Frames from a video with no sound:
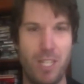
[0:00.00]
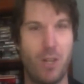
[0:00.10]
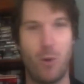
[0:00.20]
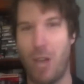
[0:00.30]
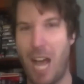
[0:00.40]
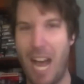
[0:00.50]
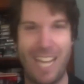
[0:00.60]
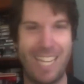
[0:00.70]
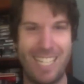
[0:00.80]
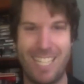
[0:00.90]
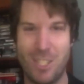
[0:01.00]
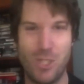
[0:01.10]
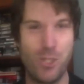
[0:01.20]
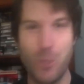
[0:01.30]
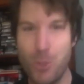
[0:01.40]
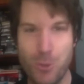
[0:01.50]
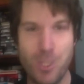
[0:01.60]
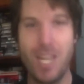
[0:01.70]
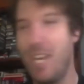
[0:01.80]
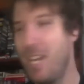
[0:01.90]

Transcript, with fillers: you know, guy in a suit